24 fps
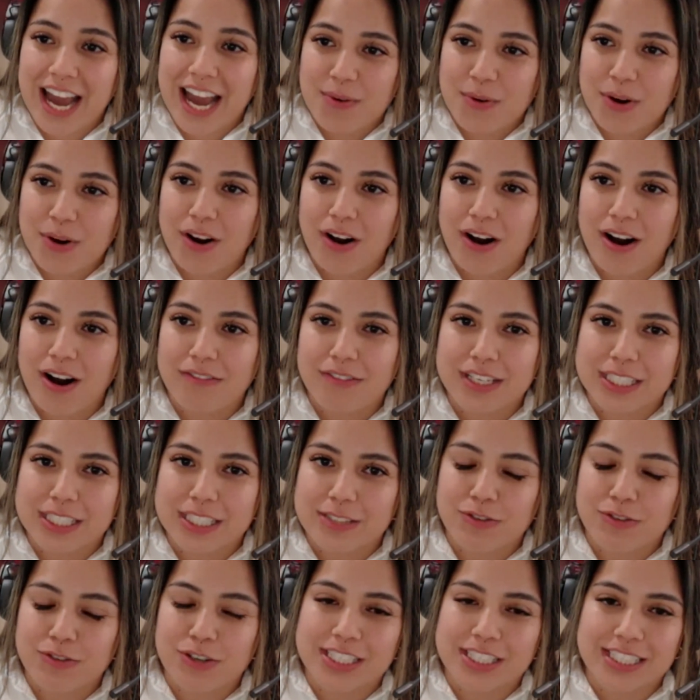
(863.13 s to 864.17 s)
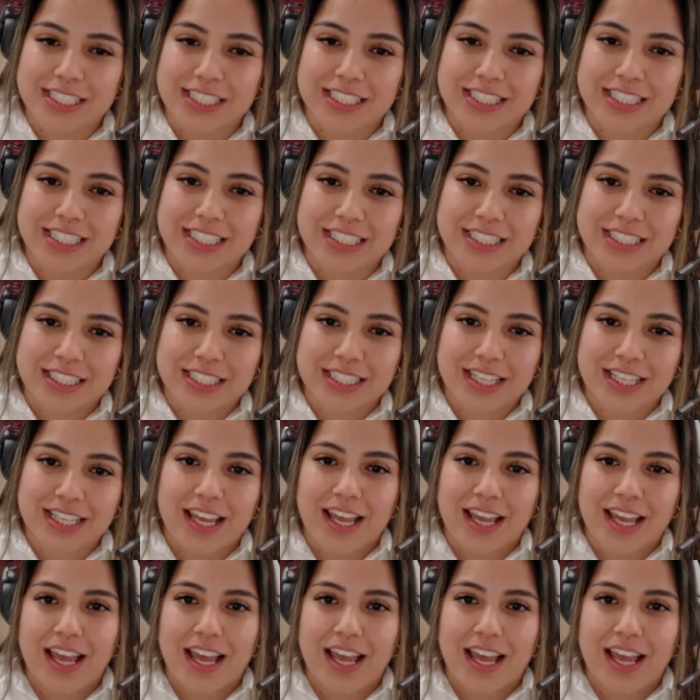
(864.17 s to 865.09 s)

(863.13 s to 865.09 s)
our office for assistance.